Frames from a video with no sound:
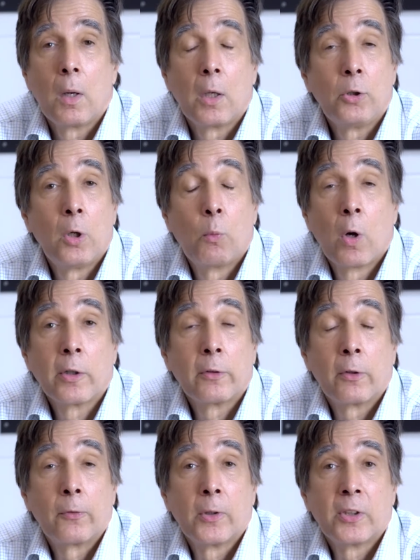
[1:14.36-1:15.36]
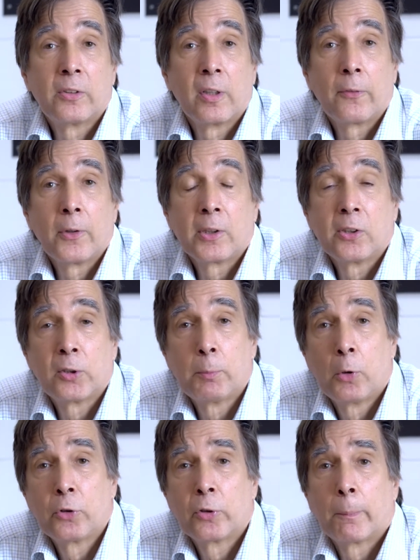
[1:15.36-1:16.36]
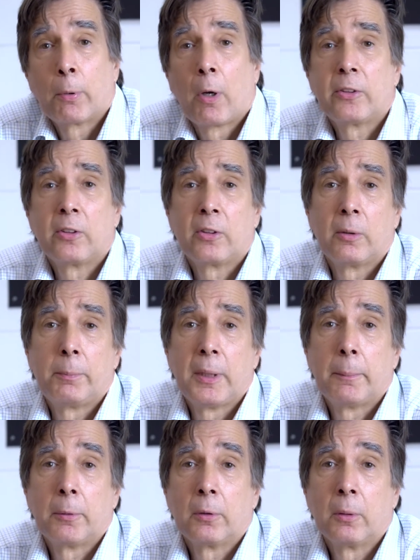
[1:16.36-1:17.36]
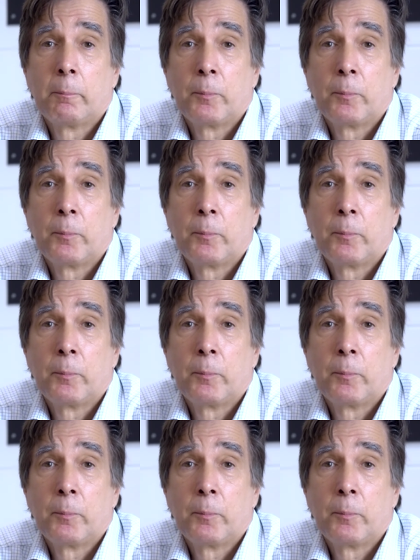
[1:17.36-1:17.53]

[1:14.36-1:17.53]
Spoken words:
You know, one of the things that I think is most surprising to people